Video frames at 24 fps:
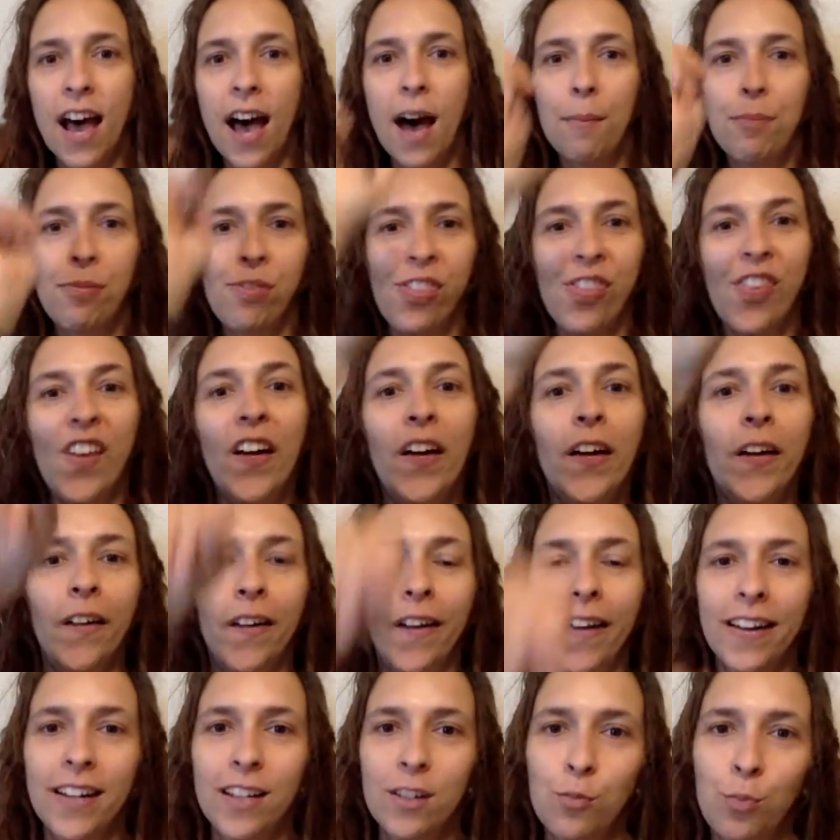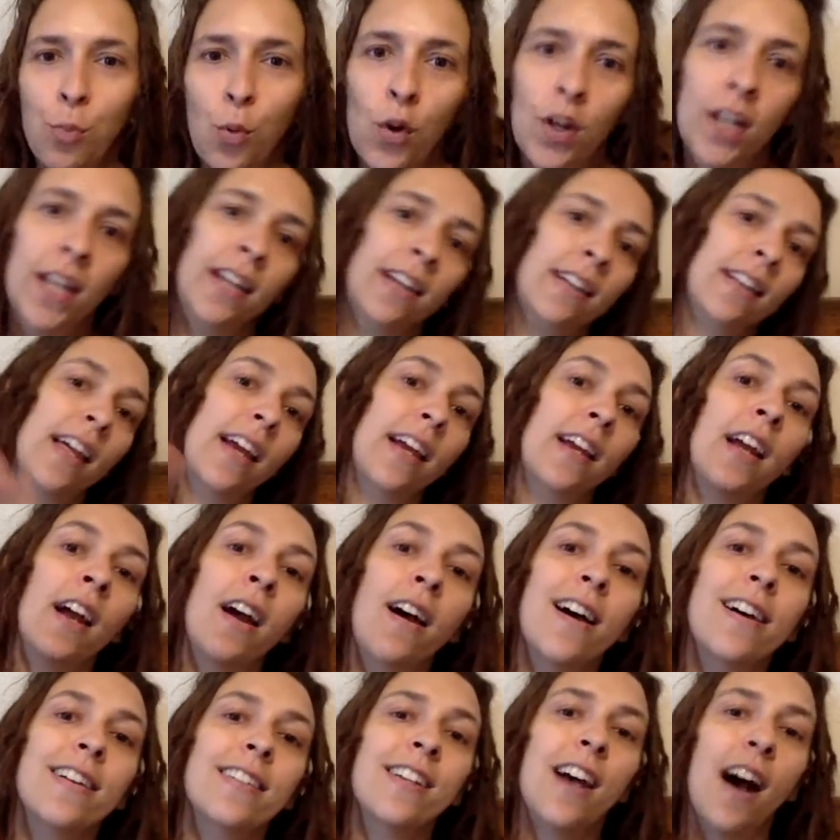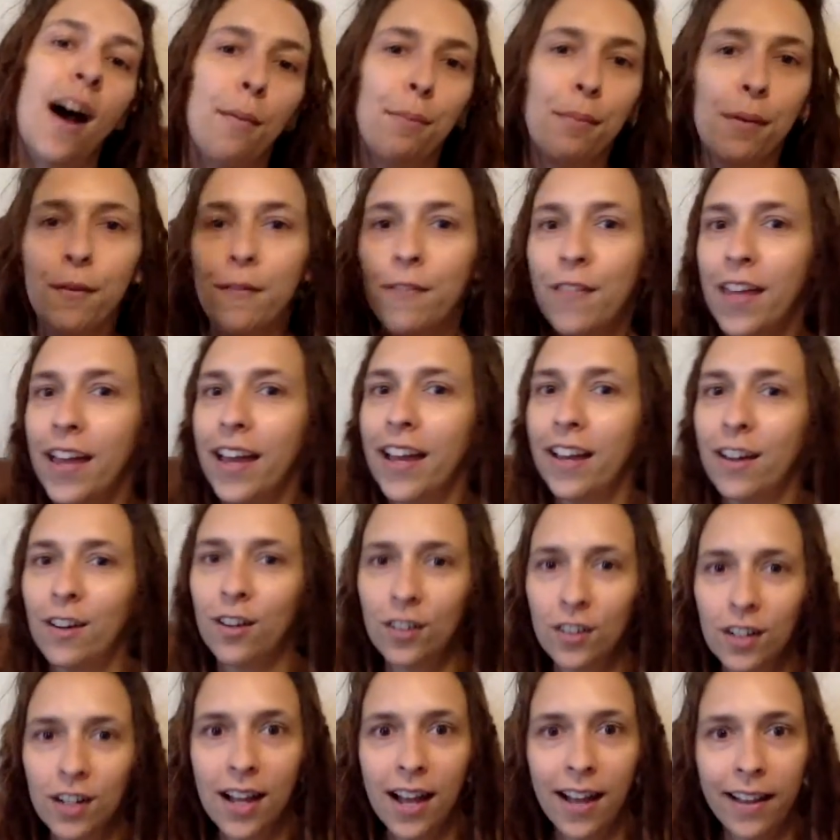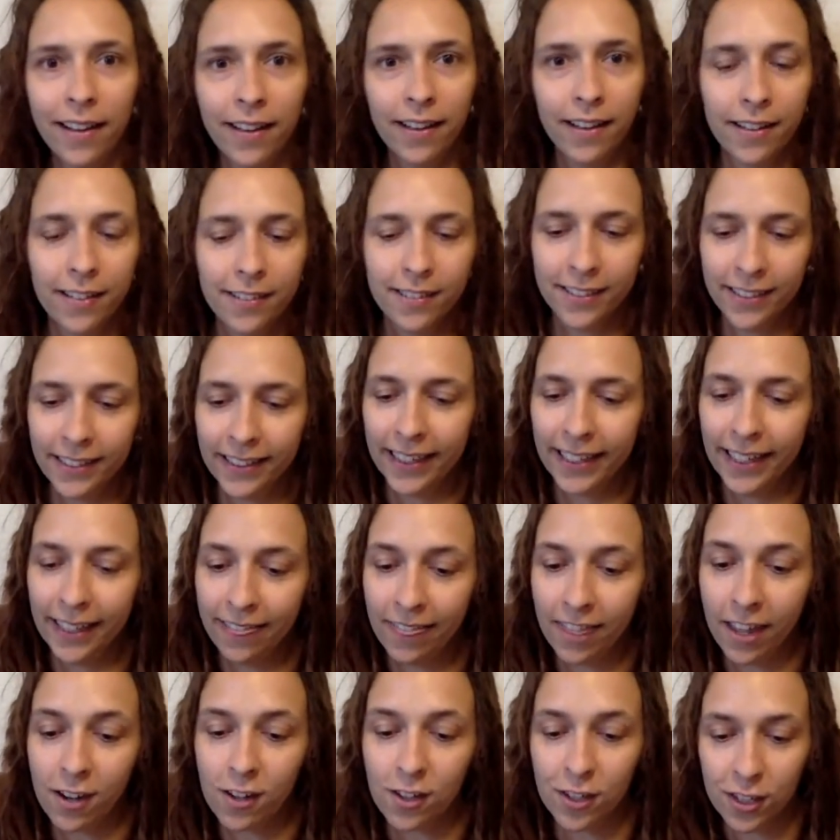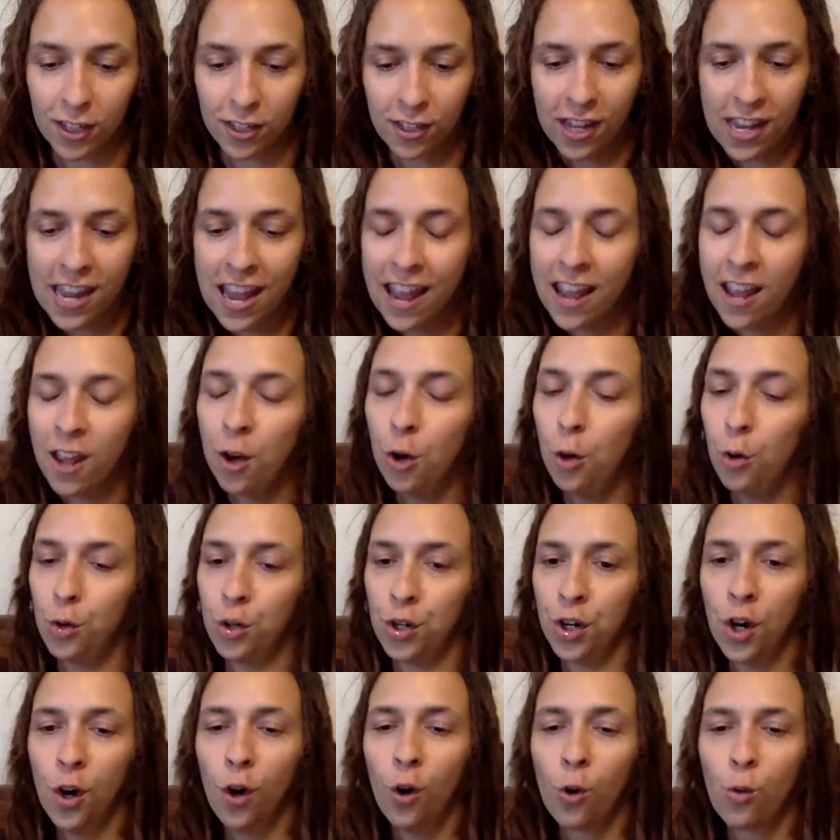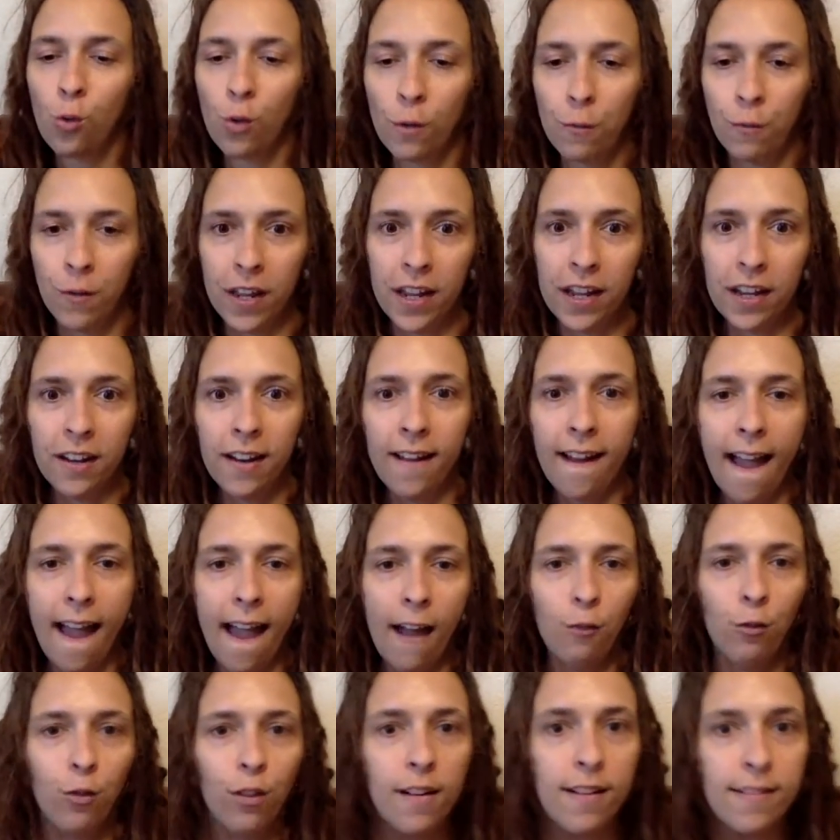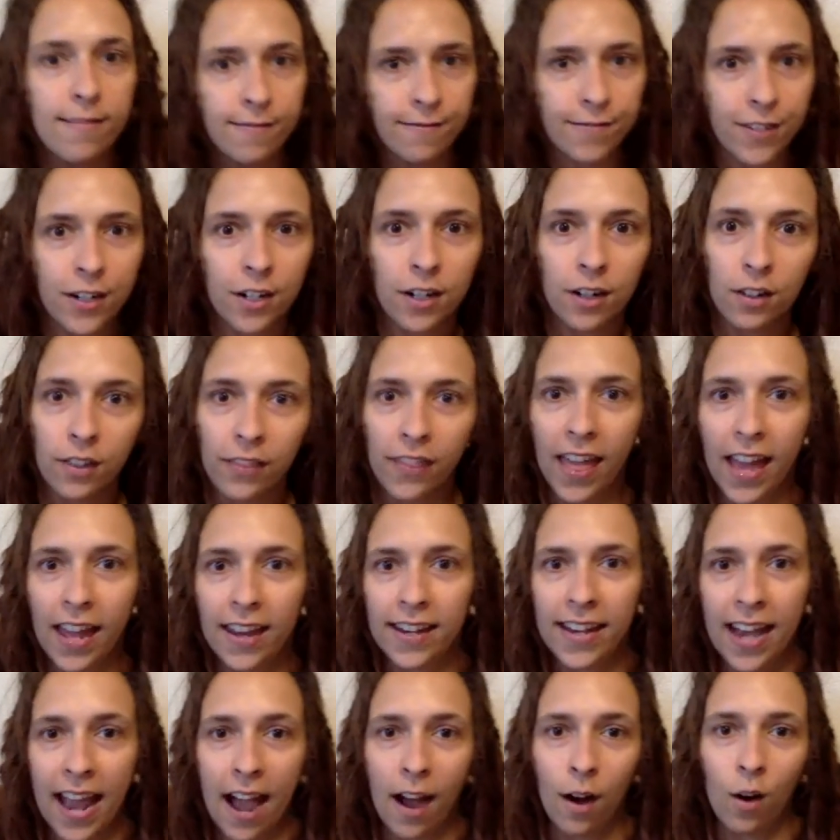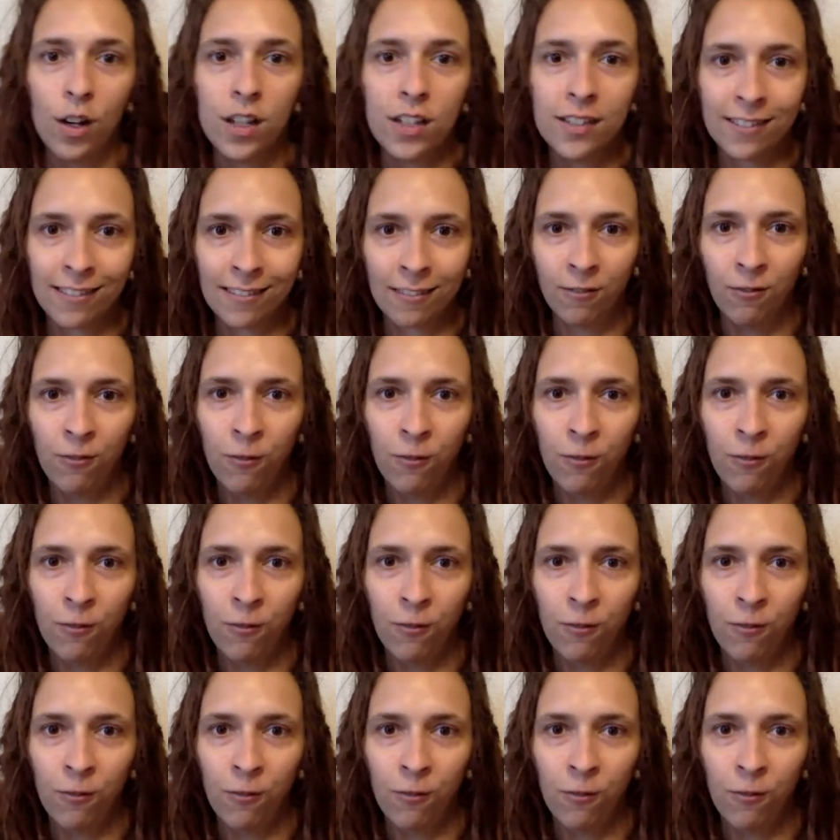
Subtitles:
up there, and he's pointing like top of the hill, and there's this huge ravine river that now is